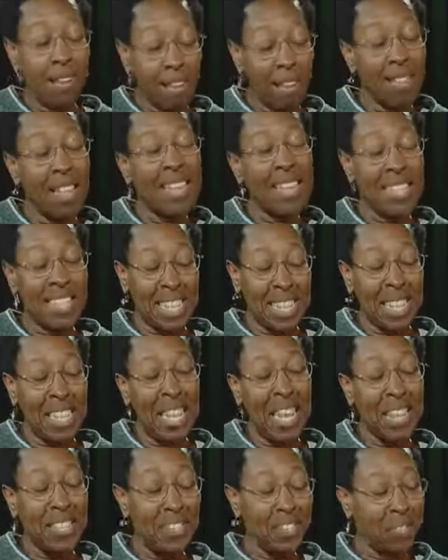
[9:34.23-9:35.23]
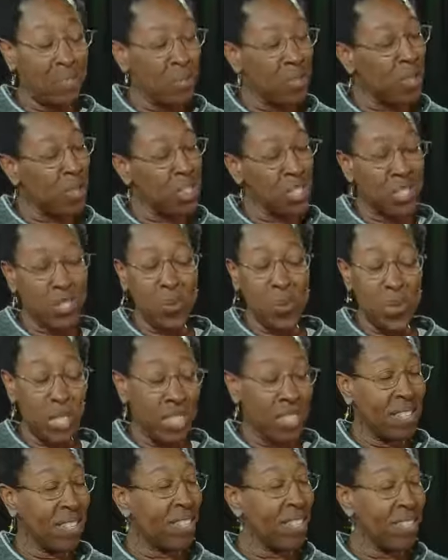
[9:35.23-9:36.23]
I like that class. They're really
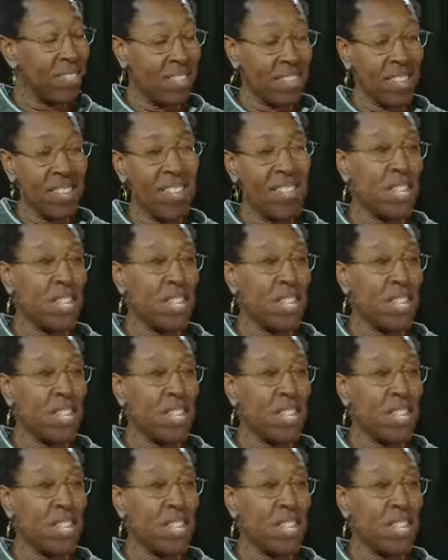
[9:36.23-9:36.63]
sweet, and